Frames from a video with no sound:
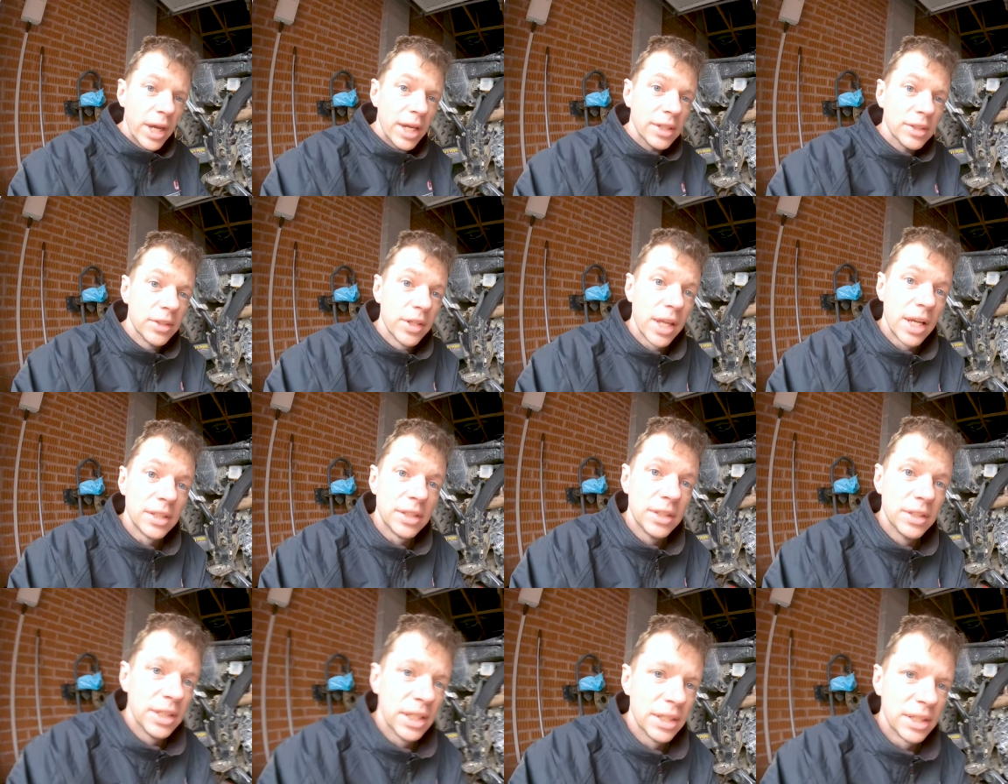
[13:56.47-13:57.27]
okay, so
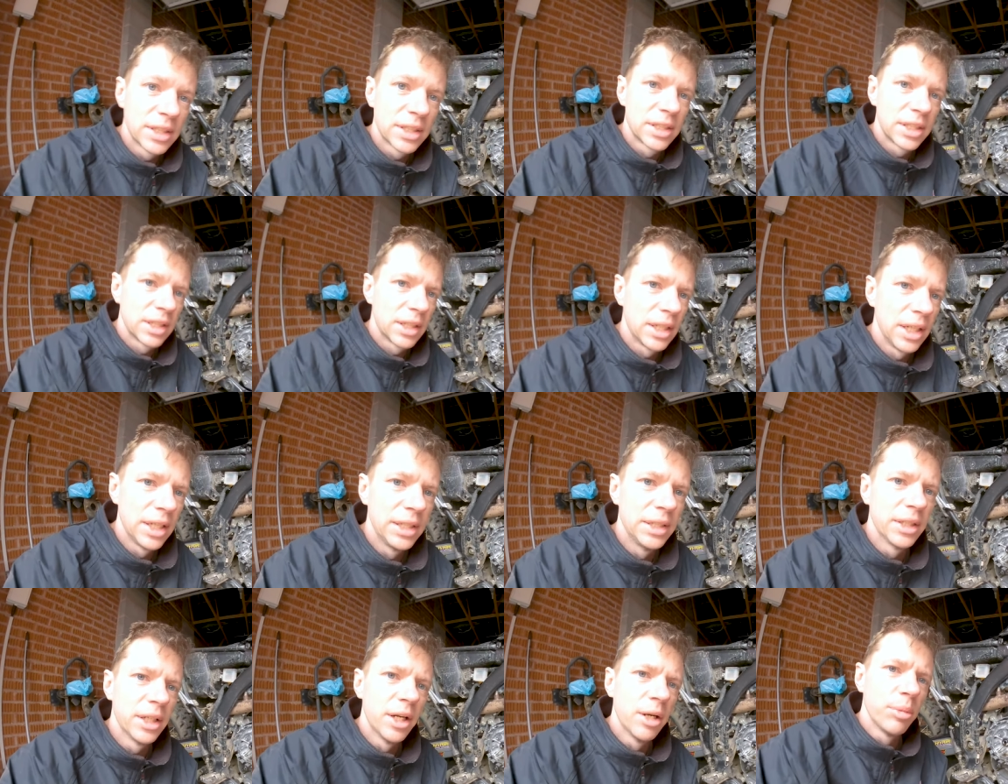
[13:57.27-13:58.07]
that's discs
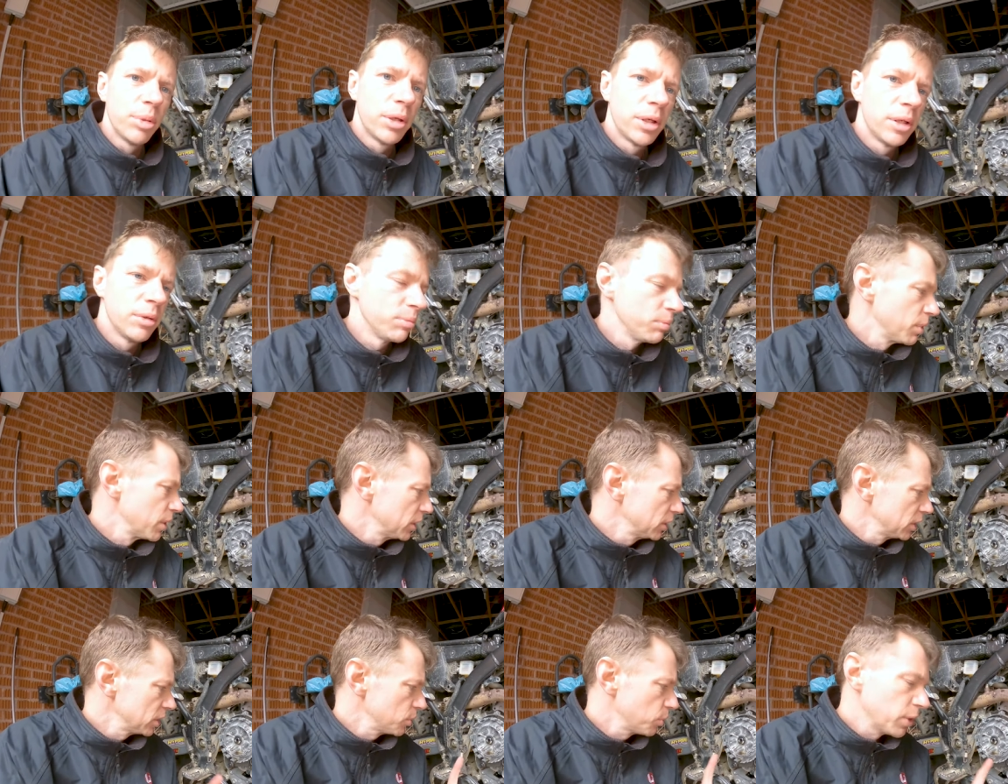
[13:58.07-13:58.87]
cleaned up.
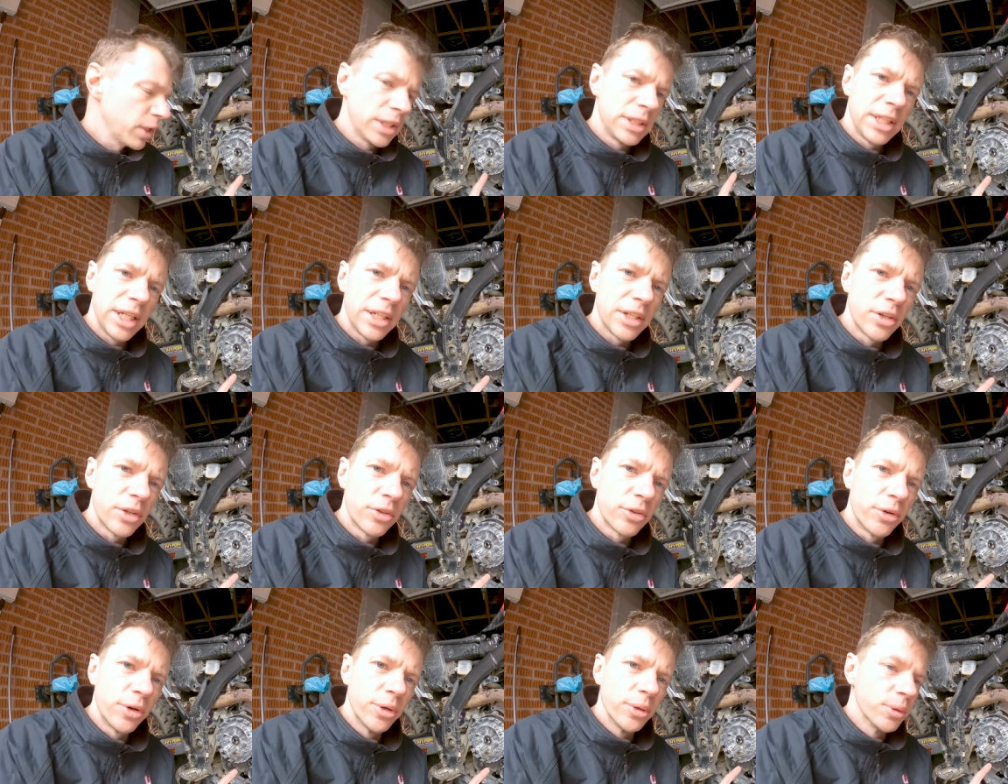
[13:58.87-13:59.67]
But I just want to take
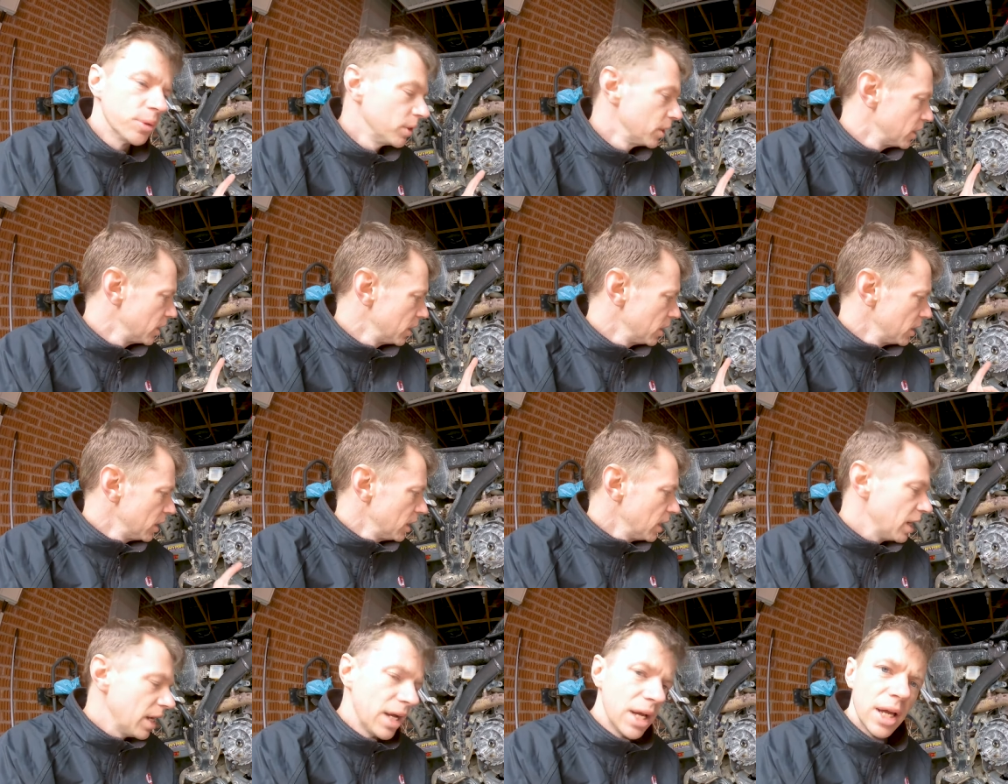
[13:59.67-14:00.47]
you through
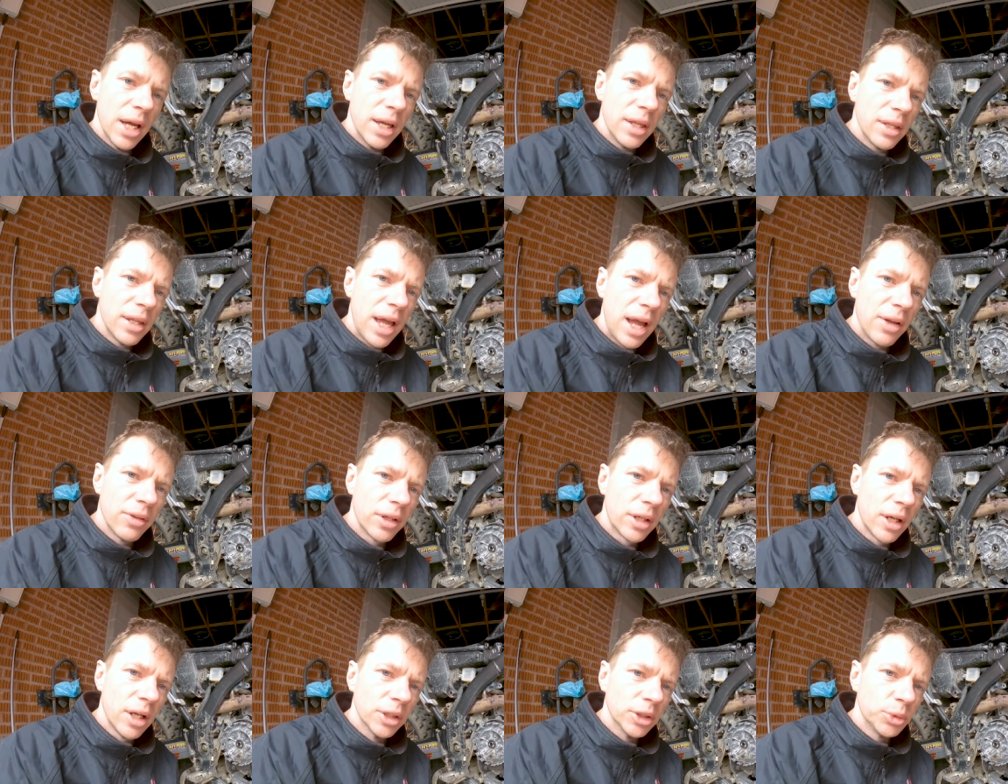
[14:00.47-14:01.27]
uh, how
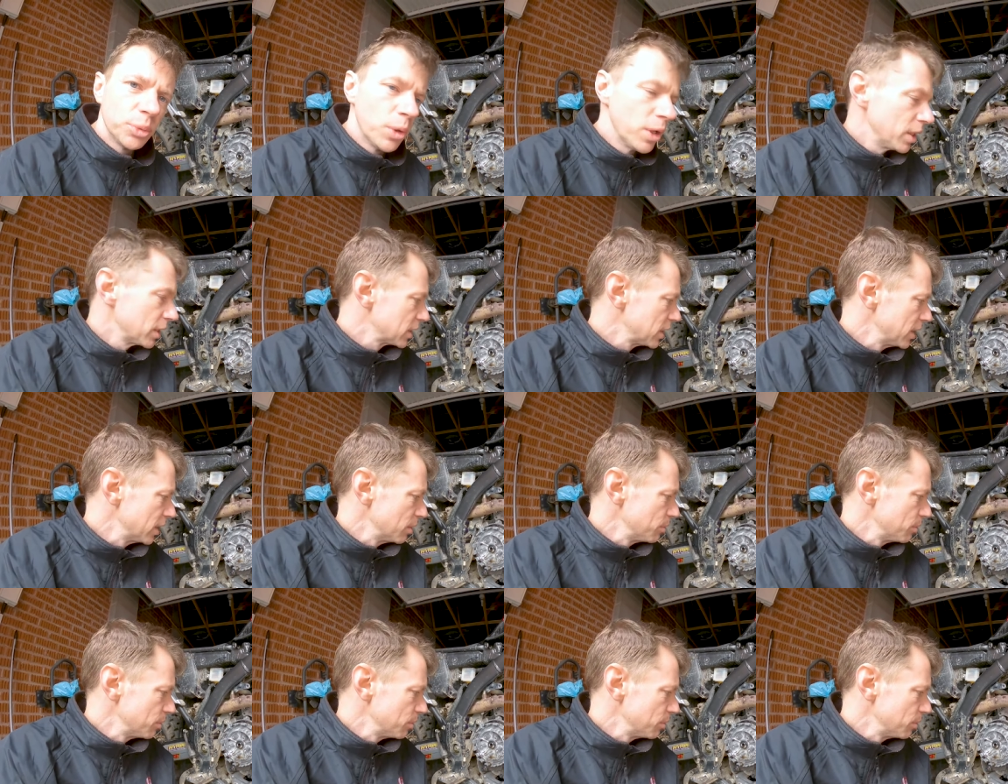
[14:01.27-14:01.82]
the clutch works